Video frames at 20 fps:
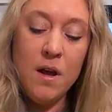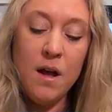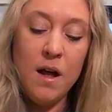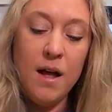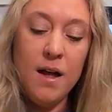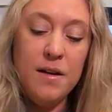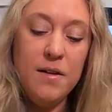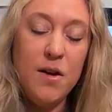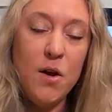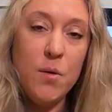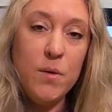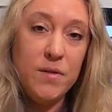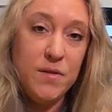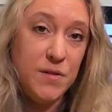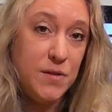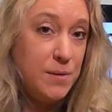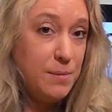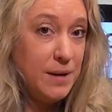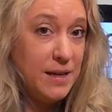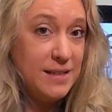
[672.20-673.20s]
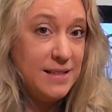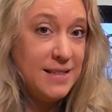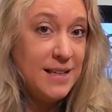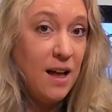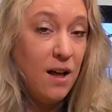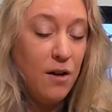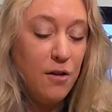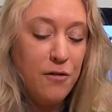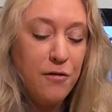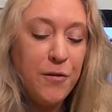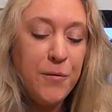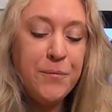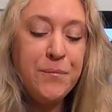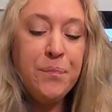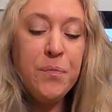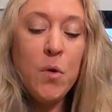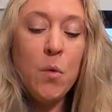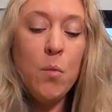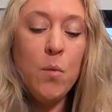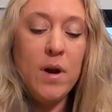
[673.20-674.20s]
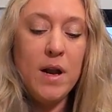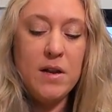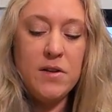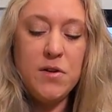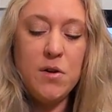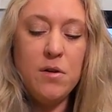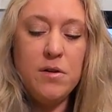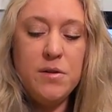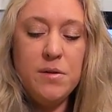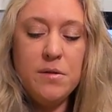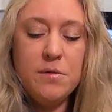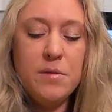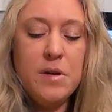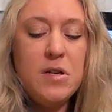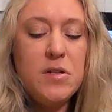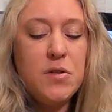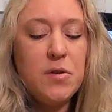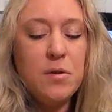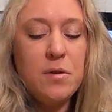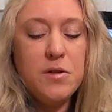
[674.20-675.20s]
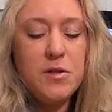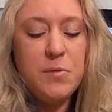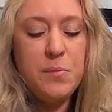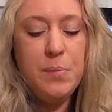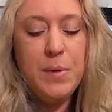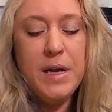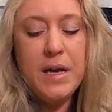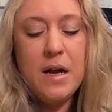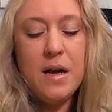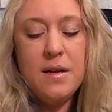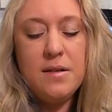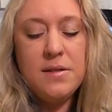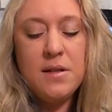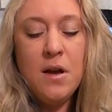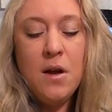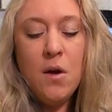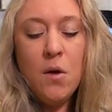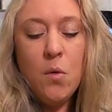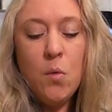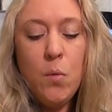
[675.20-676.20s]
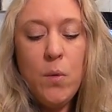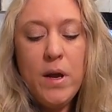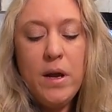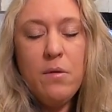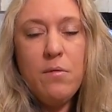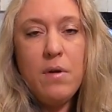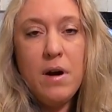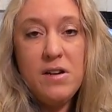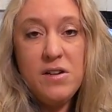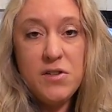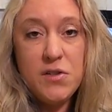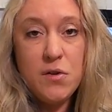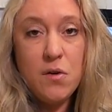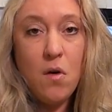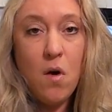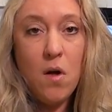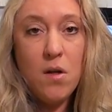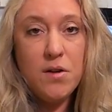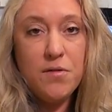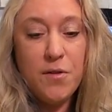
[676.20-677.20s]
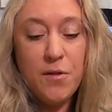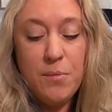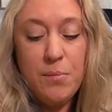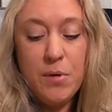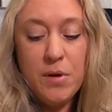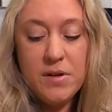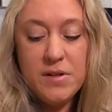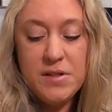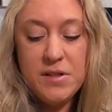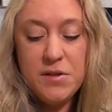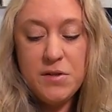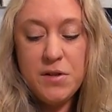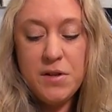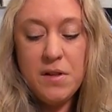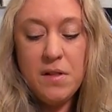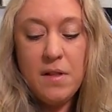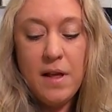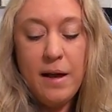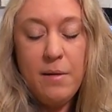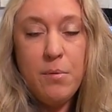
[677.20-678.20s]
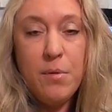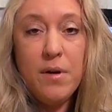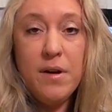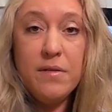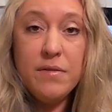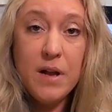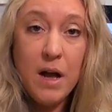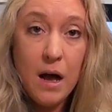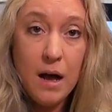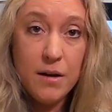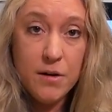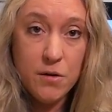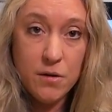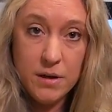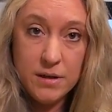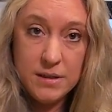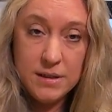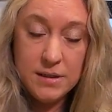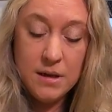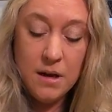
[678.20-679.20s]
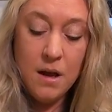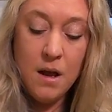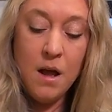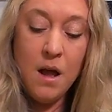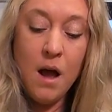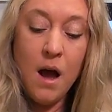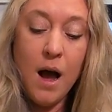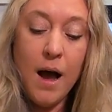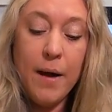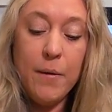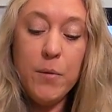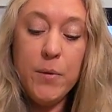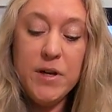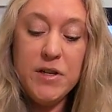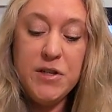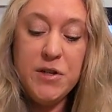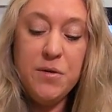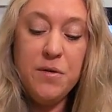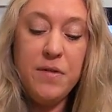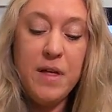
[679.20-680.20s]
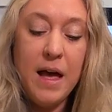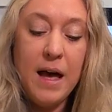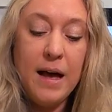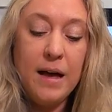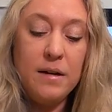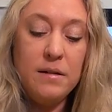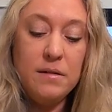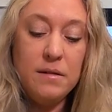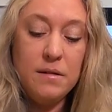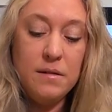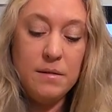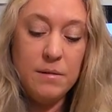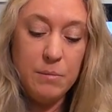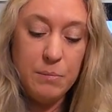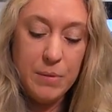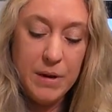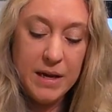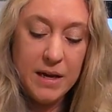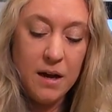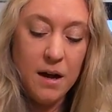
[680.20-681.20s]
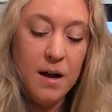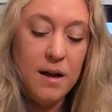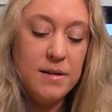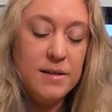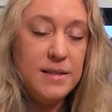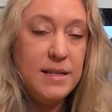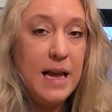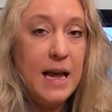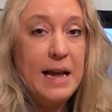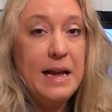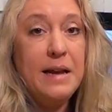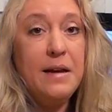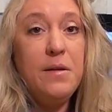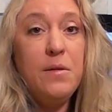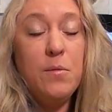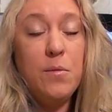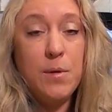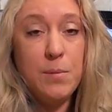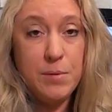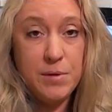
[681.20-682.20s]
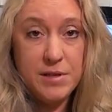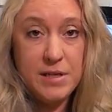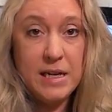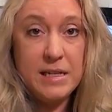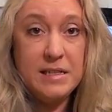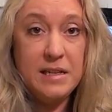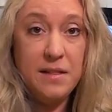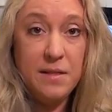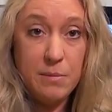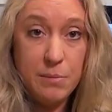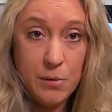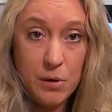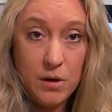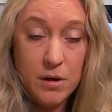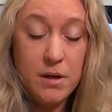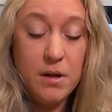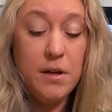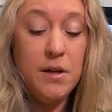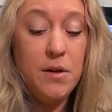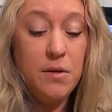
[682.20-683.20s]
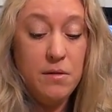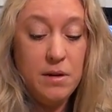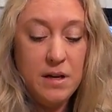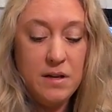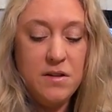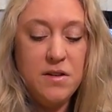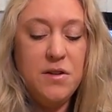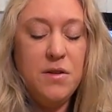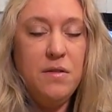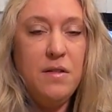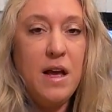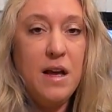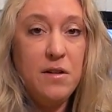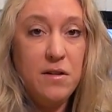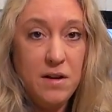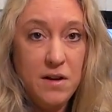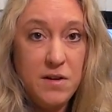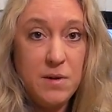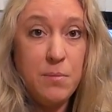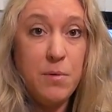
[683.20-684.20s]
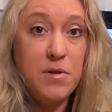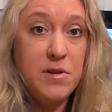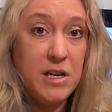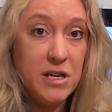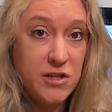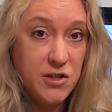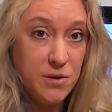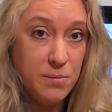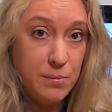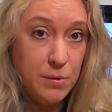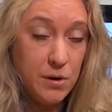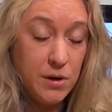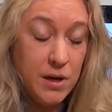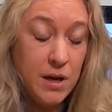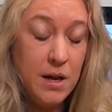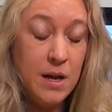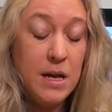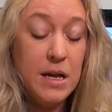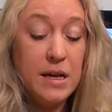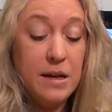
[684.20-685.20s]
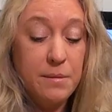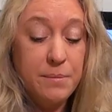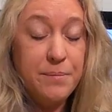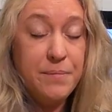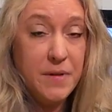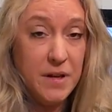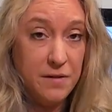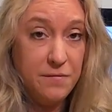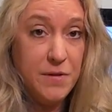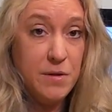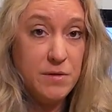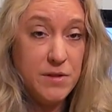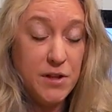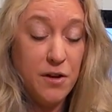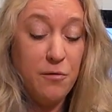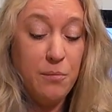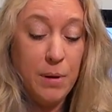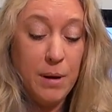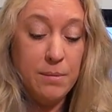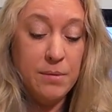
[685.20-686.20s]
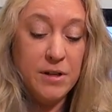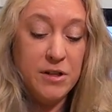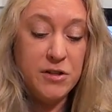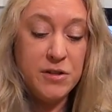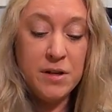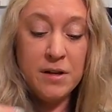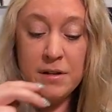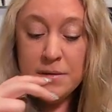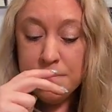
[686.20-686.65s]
a note to myself, when I started doing research, because we register all of our books into the Library of Congress. We do that because A, we're protecting the book. You need to do that. You need to protect your book if you self-published.